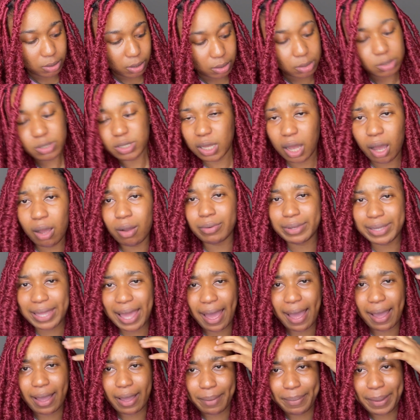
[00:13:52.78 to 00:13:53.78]
So
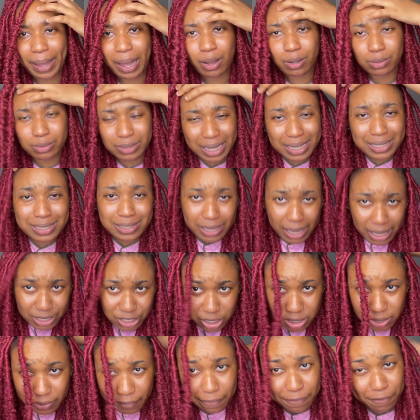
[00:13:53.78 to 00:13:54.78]
yeah, about, let's say,
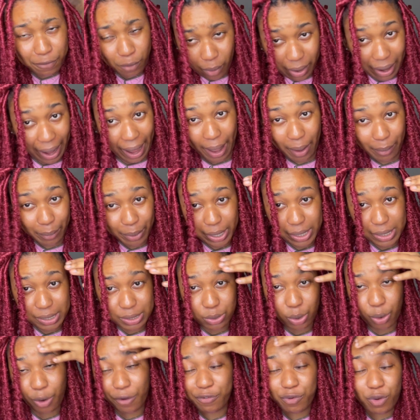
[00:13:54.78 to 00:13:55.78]
just 4 hours
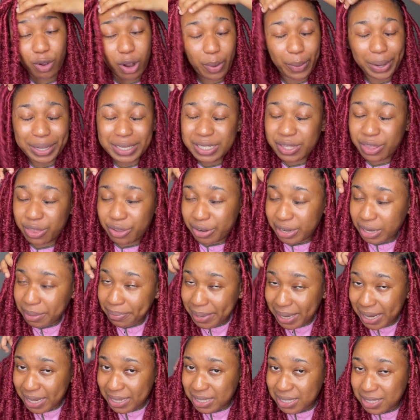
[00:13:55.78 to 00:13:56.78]
or 4 hours 30
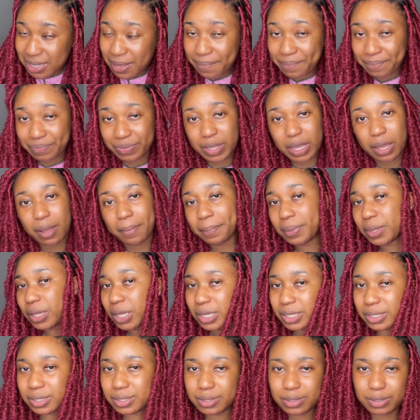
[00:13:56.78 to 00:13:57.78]
minutes
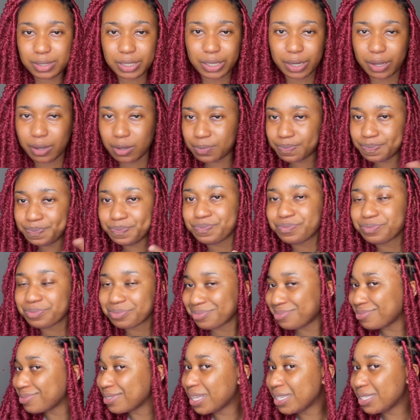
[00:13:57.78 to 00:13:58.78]
plus, you know,
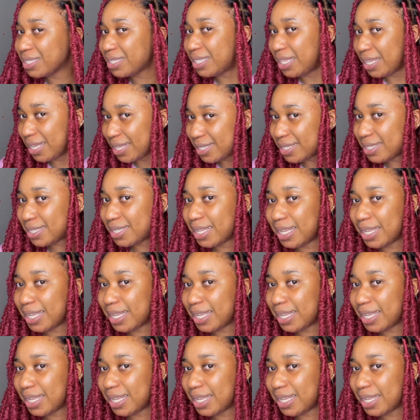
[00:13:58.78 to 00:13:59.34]
this